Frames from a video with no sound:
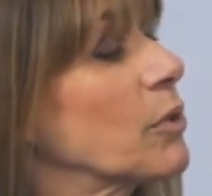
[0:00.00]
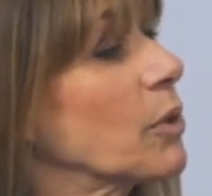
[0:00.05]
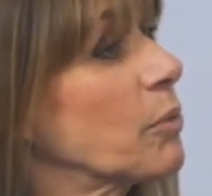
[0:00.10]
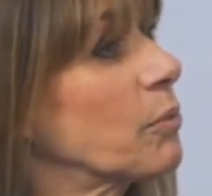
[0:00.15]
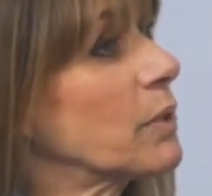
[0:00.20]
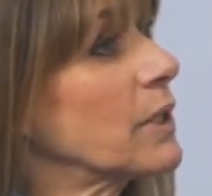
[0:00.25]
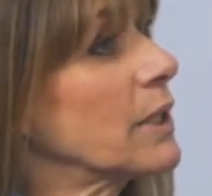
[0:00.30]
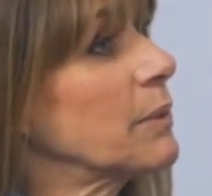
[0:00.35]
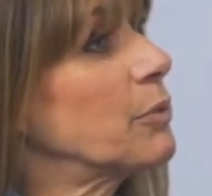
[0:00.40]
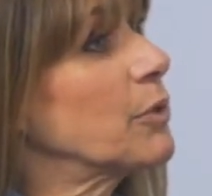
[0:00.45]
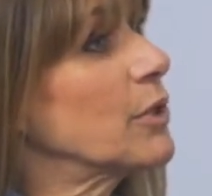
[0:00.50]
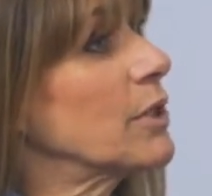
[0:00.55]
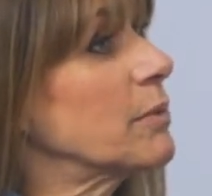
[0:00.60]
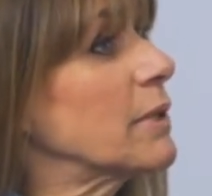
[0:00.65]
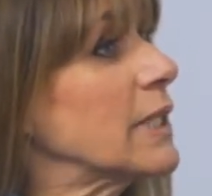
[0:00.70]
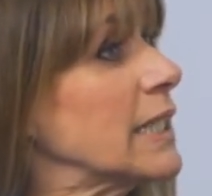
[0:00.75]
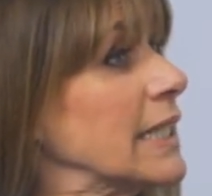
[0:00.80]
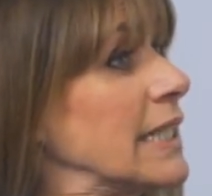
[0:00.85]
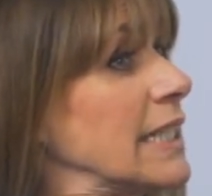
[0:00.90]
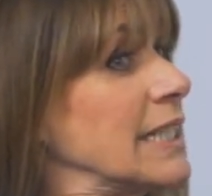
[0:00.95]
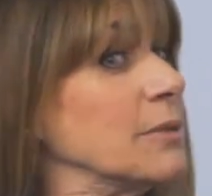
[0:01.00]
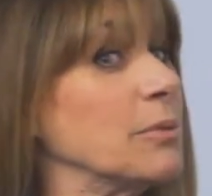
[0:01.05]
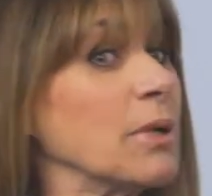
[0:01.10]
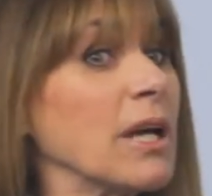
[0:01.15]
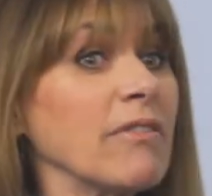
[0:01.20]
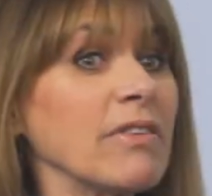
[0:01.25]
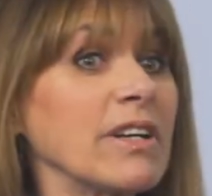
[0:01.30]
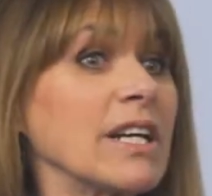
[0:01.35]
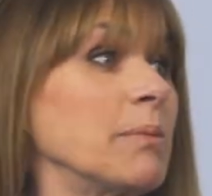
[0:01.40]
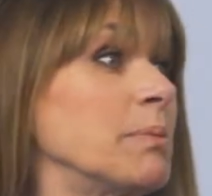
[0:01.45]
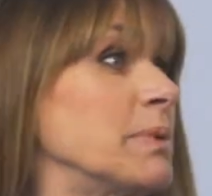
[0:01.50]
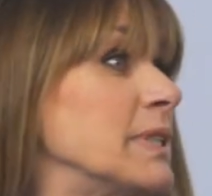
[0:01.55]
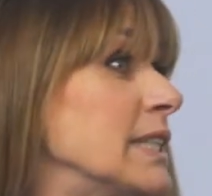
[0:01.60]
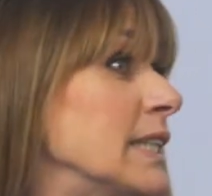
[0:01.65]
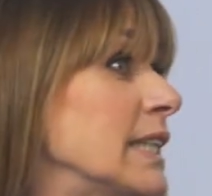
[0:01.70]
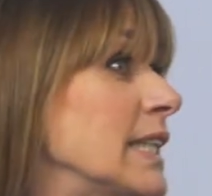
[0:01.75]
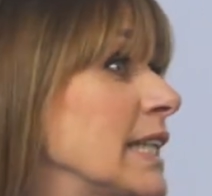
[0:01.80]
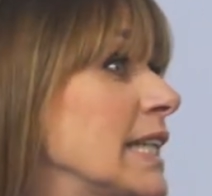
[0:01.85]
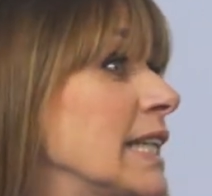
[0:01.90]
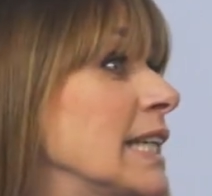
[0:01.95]
properly put them at ease. We have a cup of
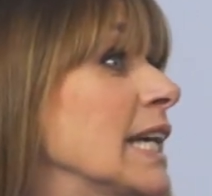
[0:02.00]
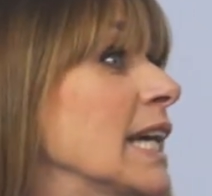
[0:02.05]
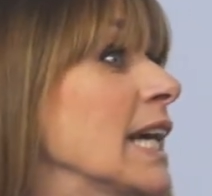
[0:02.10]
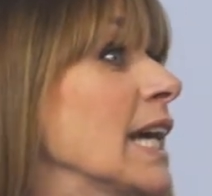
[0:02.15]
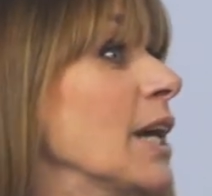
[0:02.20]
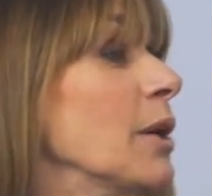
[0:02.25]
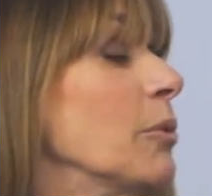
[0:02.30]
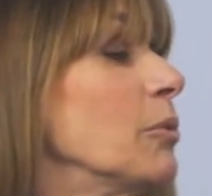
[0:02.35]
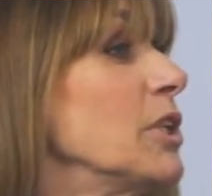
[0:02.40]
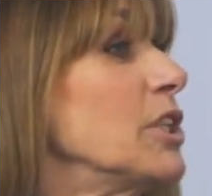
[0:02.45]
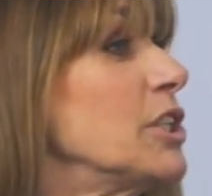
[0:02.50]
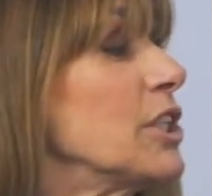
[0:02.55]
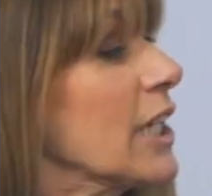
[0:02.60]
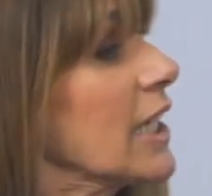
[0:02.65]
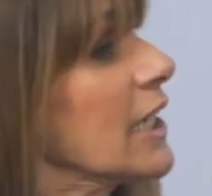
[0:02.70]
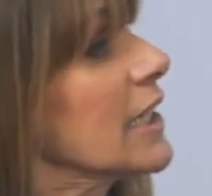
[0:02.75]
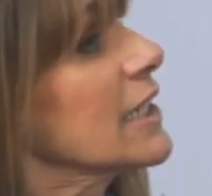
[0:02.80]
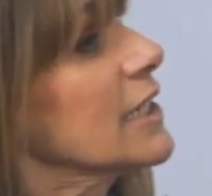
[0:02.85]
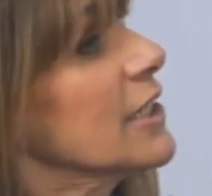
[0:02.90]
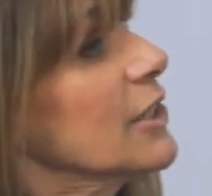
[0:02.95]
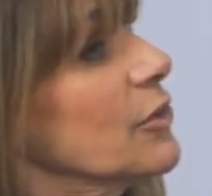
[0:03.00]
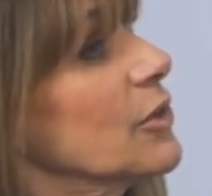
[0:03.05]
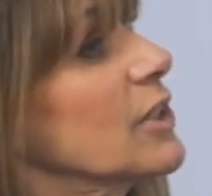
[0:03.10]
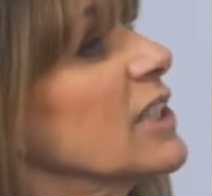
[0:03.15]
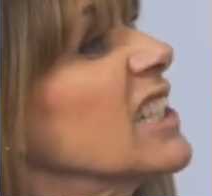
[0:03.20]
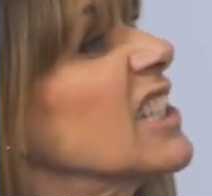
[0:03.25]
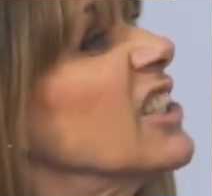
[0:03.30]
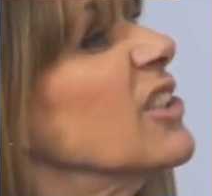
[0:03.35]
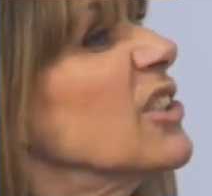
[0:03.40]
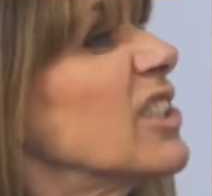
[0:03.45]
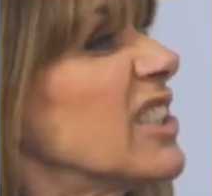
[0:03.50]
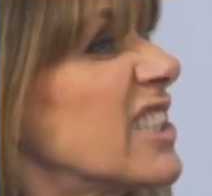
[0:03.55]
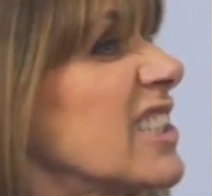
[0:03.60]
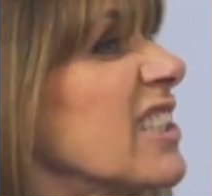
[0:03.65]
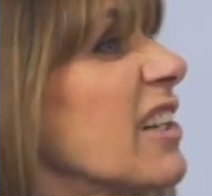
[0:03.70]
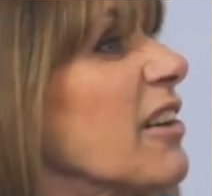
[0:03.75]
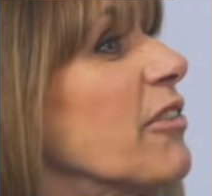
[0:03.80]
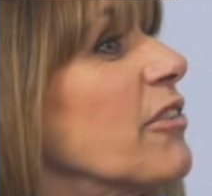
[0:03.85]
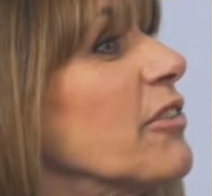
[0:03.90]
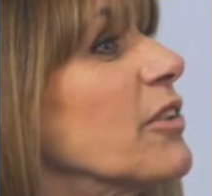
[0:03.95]
tea, we chat, you know, the good
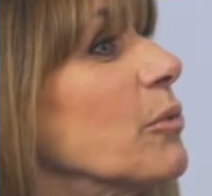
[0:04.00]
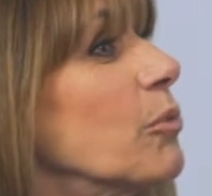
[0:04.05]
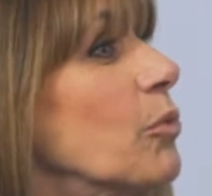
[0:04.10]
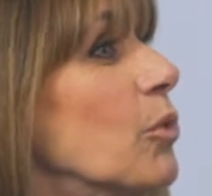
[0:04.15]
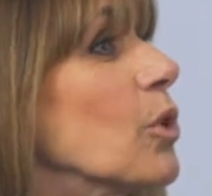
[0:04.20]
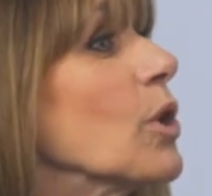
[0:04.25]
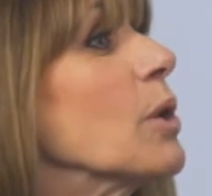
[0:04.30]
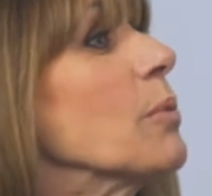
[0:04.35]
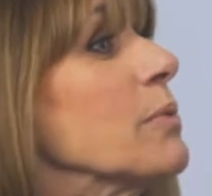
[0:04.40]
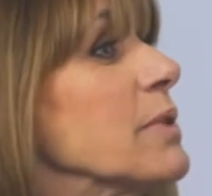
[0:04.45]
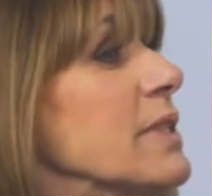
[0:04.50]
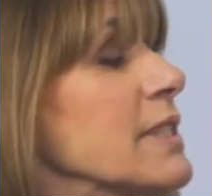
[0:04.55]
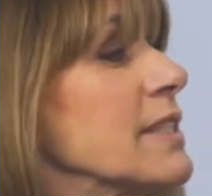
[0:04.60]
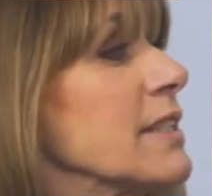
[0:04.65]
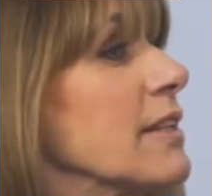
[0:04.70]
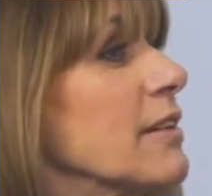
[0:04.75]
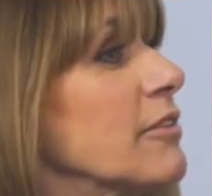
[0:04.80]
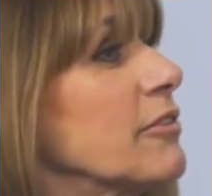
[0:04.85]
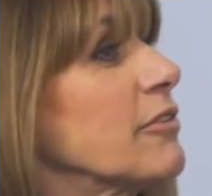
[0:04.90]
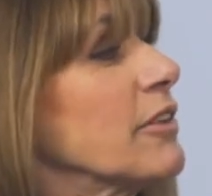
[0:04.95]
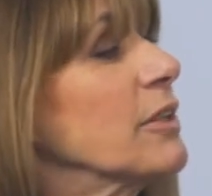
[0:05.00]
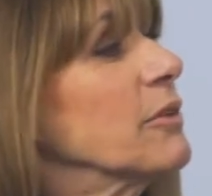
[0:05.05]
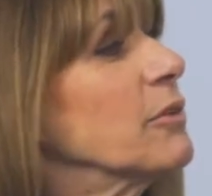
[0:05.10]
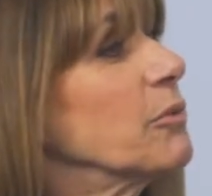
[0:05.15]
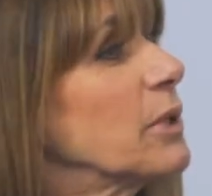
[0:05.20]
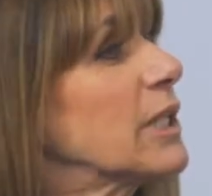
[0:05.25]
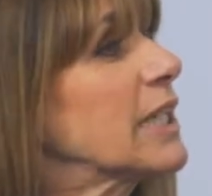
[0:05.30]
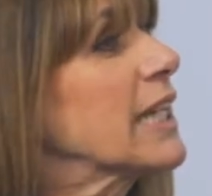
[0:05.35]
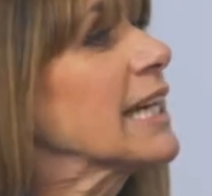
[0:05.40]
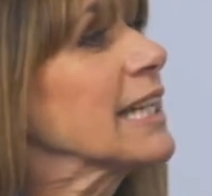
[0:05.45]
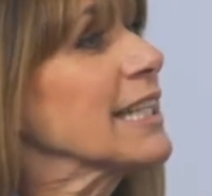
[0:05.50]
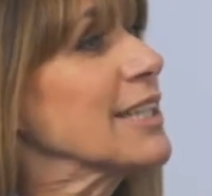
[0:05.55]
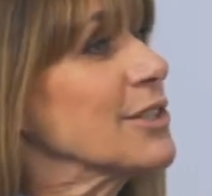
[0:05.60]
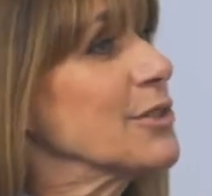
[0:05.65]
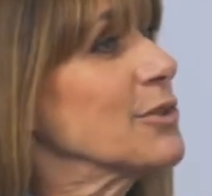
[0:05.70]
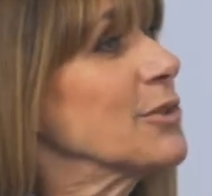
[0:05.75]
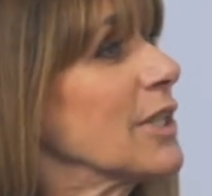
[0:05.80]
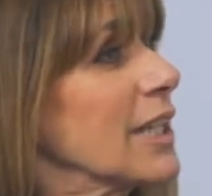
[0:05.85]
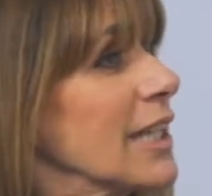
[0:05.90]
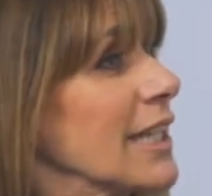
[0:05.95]
stuff, the warm stuff, and we can't
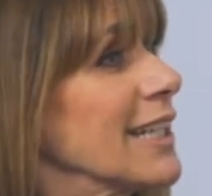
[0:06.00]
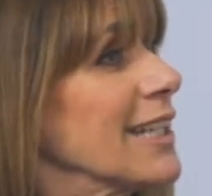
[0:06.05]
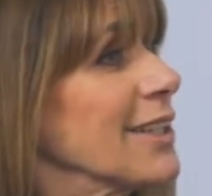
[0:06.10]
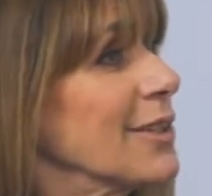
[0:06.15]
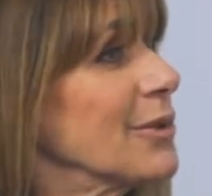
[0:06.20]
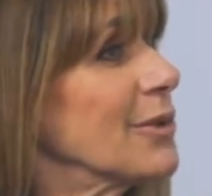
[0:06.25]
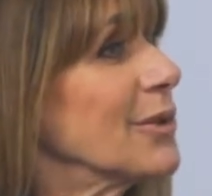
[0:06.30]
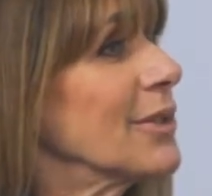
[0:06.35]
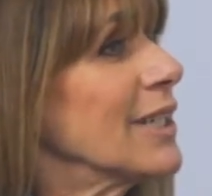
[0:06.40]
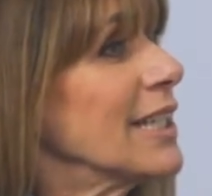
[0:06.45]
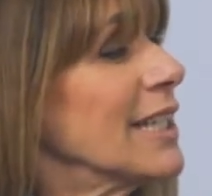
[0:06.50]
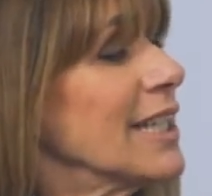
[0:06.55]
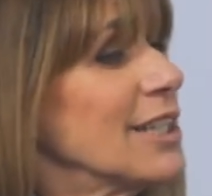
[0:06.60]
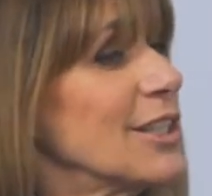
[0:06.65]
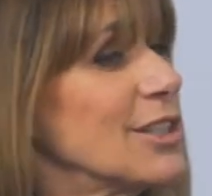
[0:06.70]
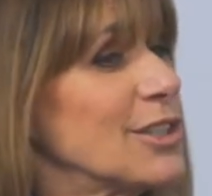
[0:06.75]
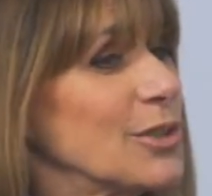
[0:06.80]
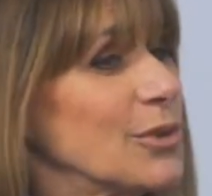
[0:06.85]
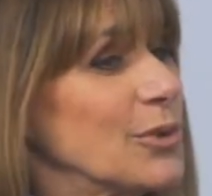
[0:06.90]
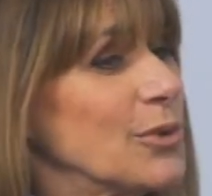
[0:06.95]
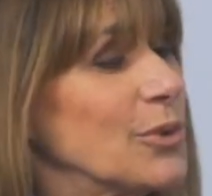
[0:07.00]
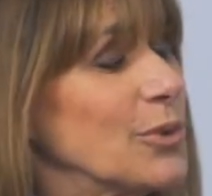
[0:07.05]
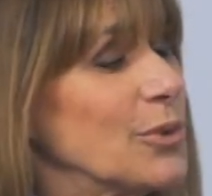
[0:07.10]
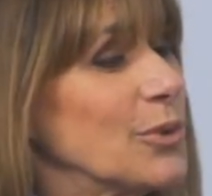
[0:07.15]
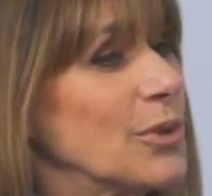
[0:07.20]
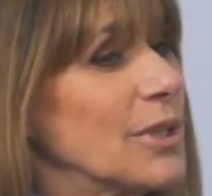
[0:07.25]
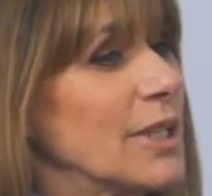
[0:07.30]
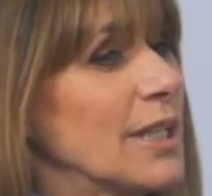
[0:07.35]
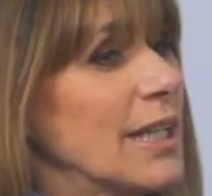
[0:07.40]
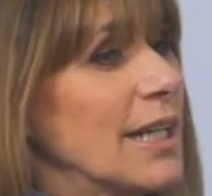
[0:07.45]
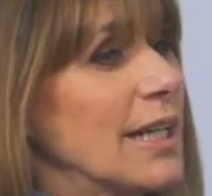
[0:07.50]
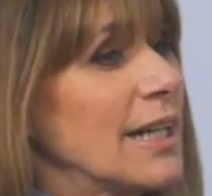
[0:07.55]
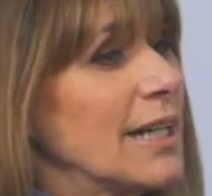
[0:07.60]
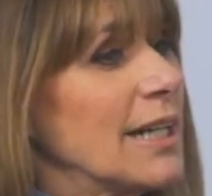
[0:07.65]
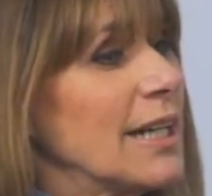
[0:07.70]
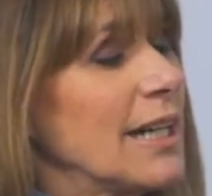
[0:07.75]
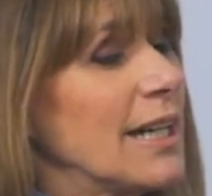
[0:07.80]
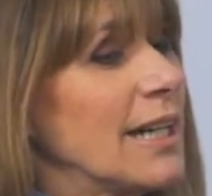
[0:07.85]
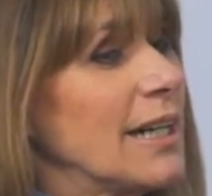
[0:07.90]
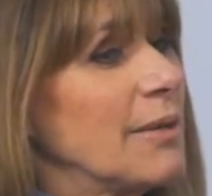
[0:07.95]
do that now. So
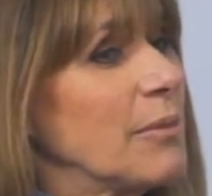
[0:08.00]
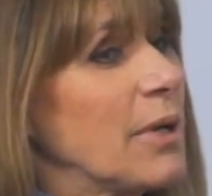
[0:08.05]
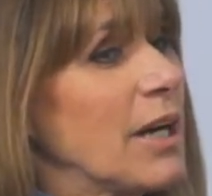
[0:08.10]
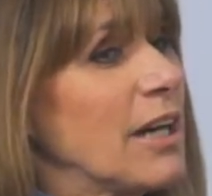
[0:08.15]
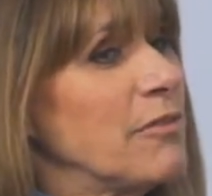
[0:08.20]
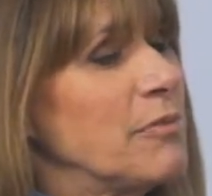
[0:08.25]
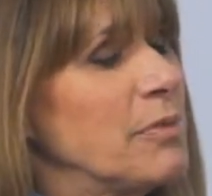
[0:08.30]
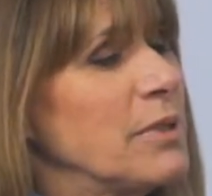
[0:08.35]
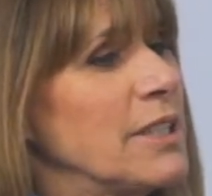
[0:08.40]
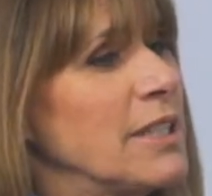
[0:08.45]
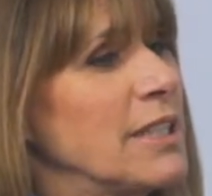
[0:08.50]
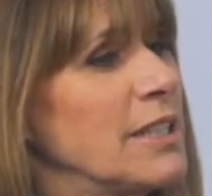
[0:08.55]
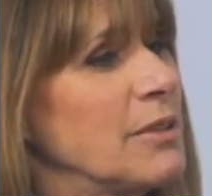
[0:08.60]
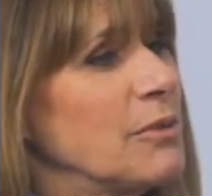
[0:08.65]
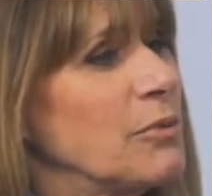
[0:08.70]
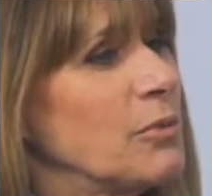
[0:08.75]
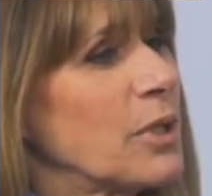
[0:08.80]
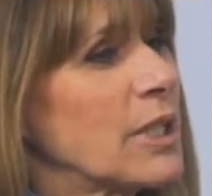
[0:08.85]
I've been